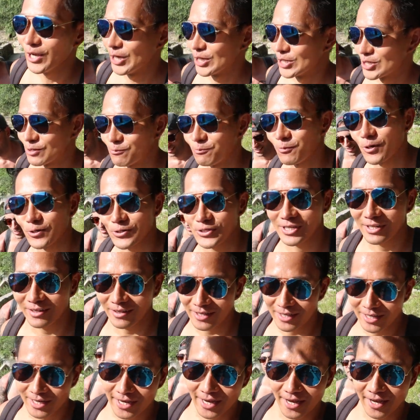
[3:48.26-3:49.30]

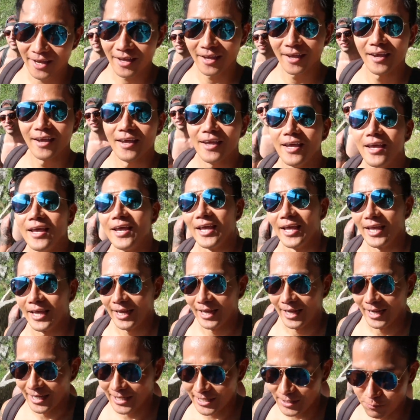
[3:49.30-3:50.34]
Supposedly
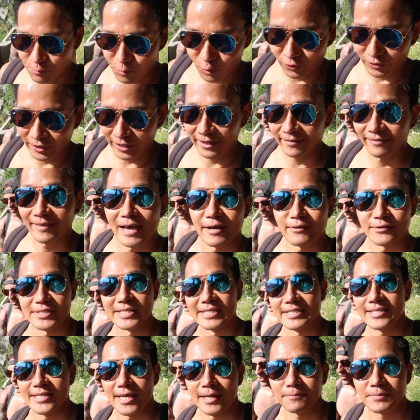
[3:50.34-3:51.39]
it's more than a thousand
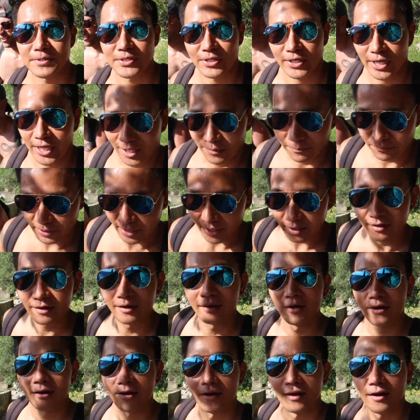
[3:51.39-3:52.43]
steps to get up there.
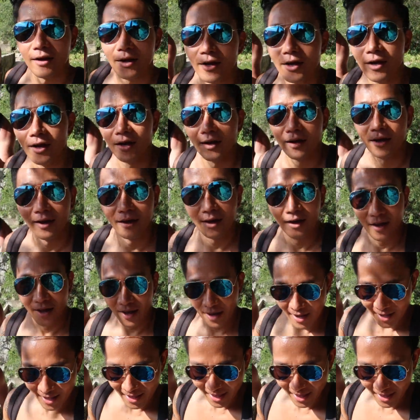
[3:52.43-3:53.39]
1400 to be exact.